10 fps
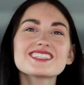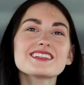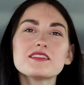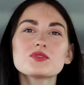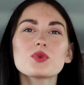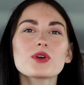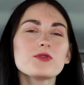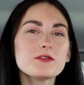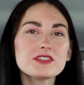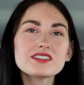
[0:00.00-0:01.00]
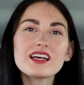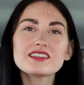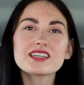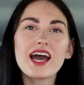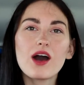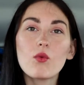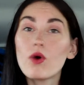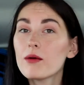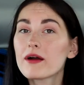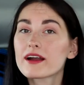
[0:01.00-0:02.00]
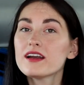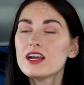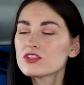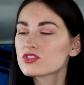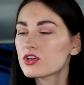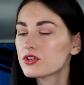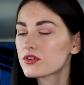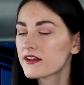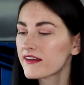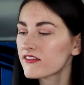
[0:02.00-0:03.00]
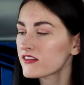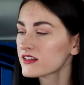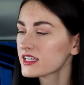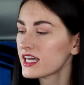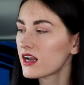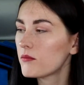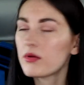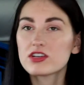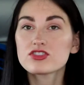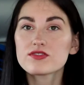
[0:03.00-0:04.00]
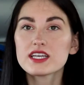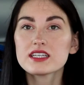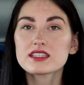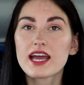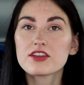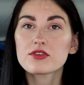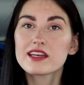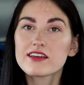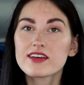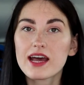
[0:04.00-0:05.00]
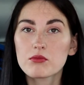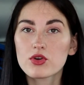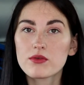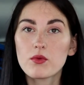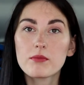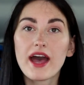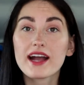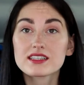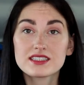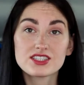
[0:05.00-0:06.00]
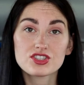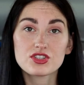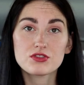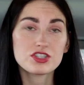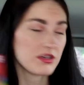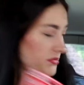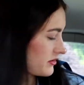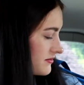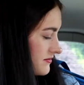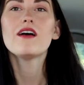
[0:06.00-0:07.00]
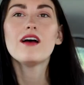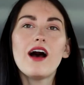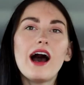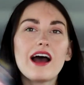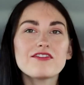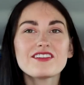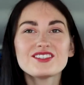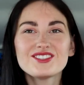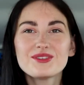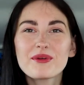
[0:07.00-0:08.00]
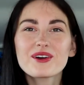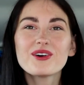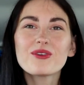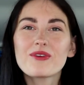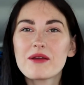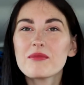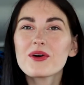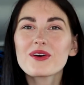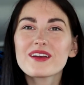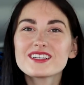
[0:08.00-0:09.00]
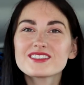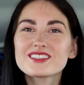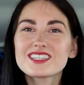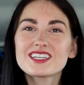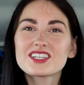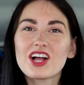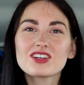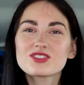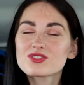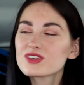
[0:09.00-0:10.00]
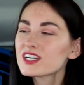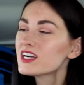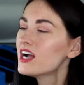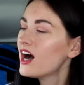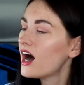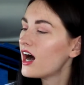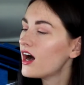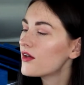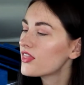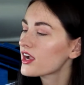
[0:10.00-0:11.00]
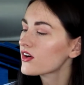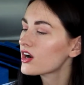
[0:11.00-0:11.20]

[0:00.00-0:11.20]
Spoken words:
These were 50 cents at Walmart. So you can definitely get a bunch of these, and you can even add more than one pack since they're so cheap. I found these super cool rainbow erasers at the dollar store. There